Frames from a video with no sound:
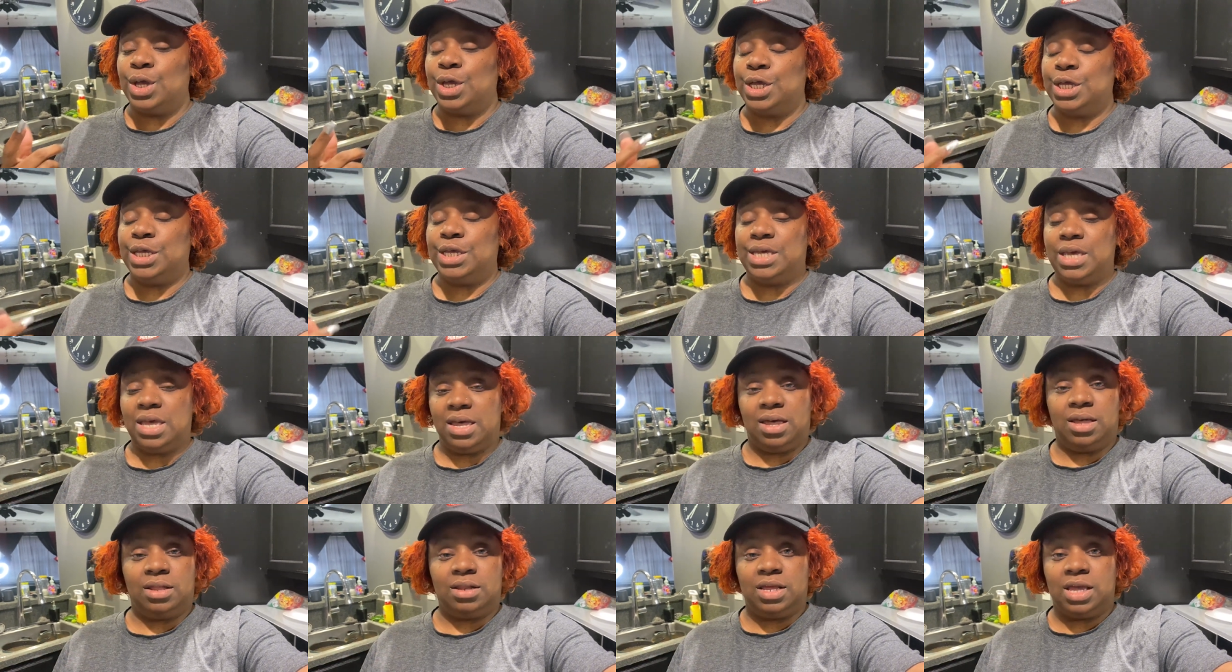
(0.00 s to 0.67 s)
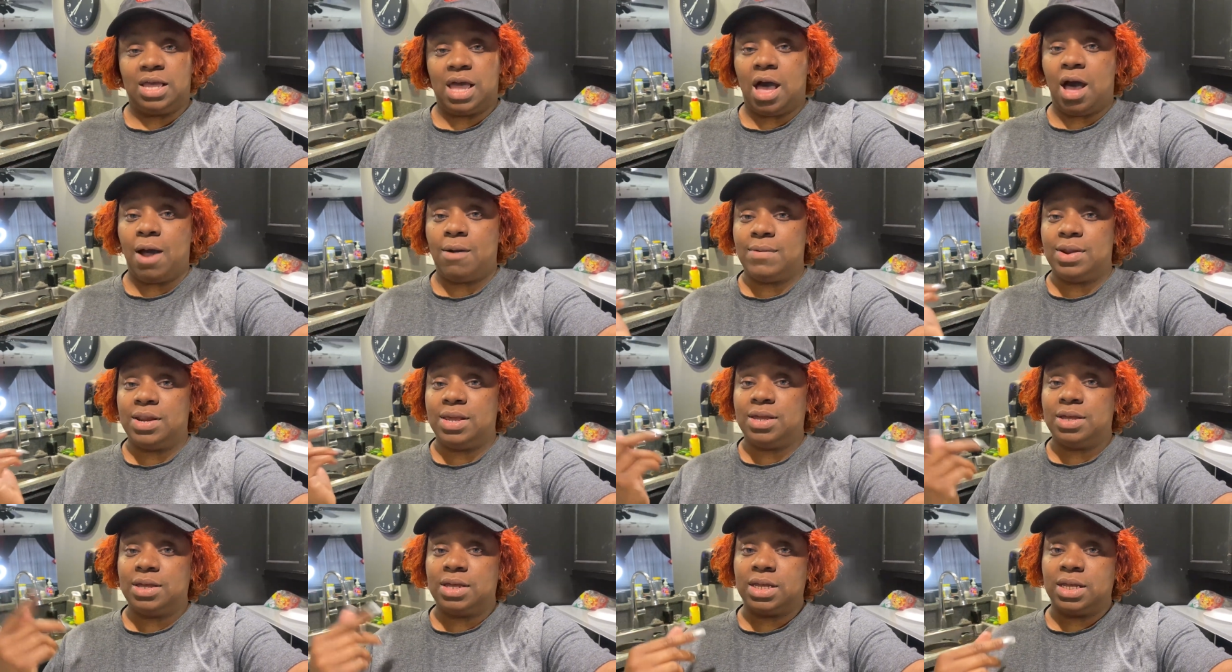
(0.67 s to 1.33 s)
Yeah, they
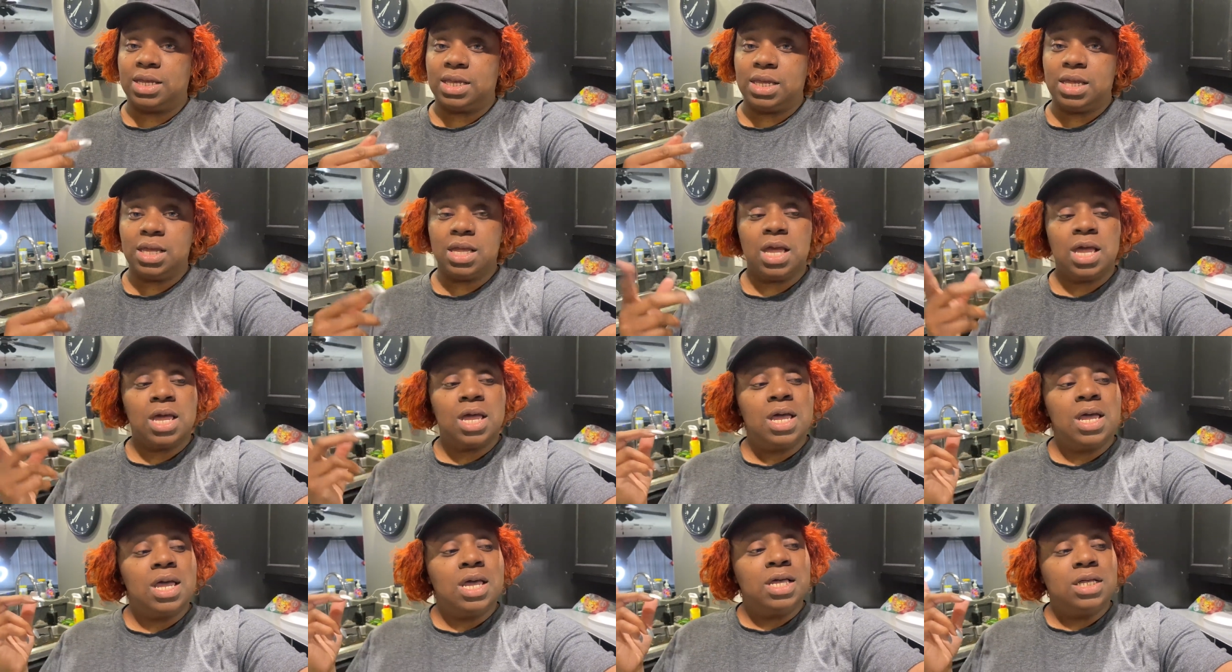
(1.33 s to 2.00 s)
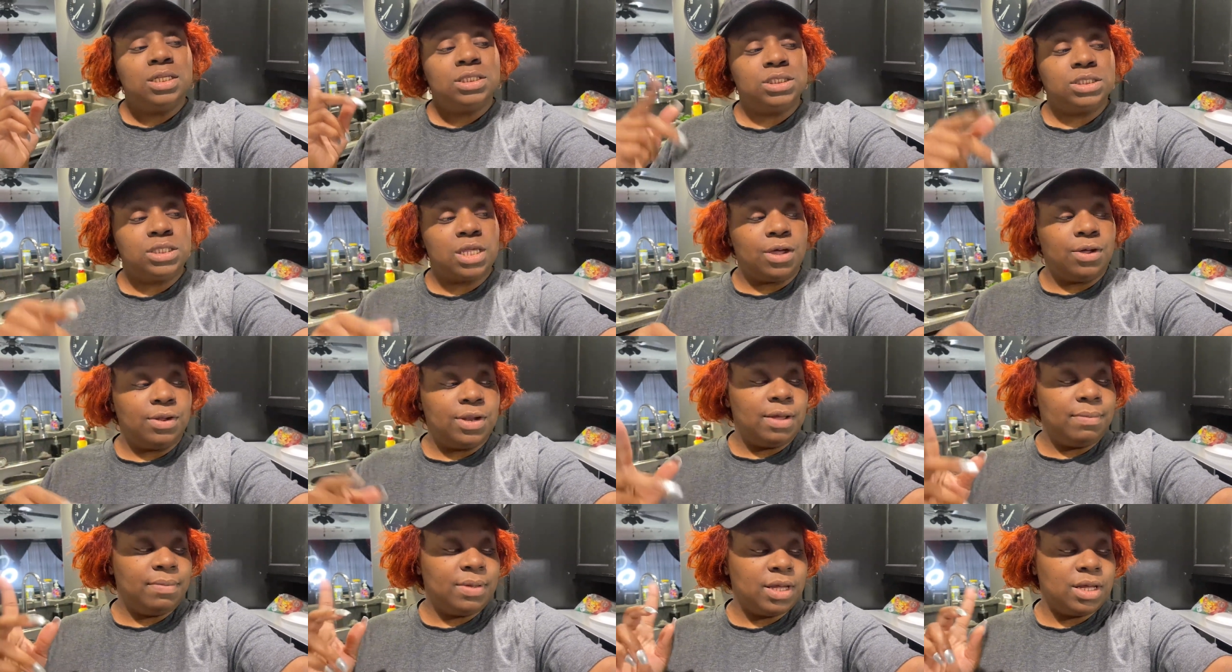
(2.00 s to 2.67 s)
already cooking, so
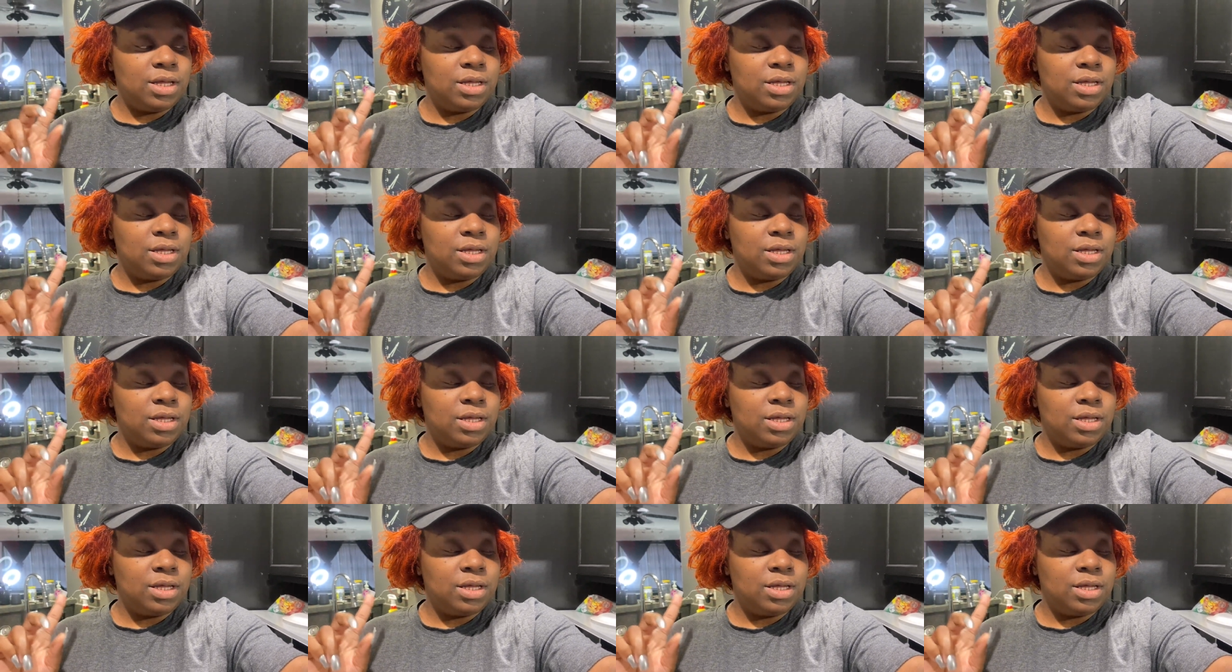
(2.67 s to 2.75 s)
they've been